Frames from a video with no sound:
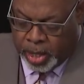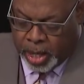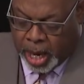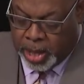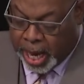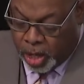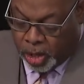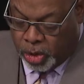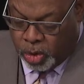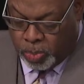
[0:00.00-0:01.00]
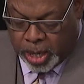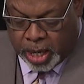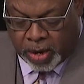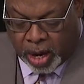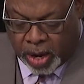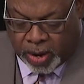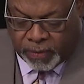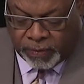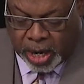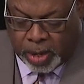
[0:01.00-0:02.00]
uh, that include being a
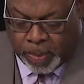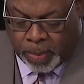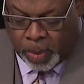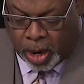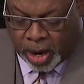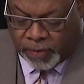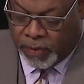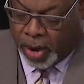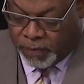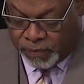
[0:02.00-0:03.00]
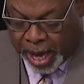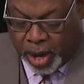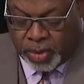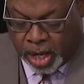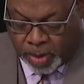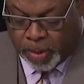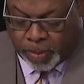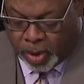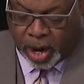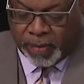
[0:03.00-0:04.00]
funding member of a founding
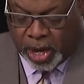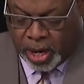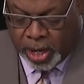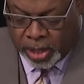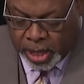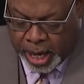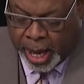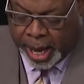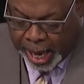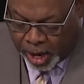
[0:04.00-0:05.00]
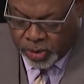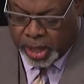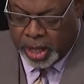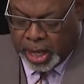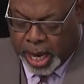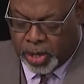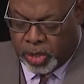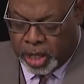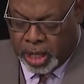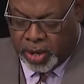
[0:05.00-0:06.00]
member of HUD's Housing
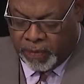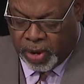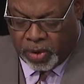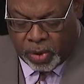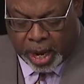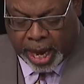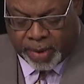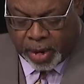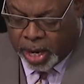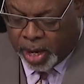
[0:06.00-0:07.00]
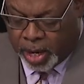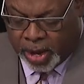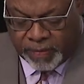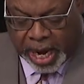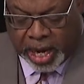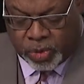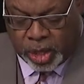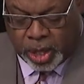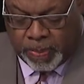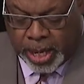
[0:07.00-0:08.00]
Counseling Federal Ad, uh,
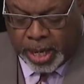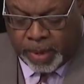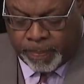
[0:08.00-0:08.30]
Advisory Committee,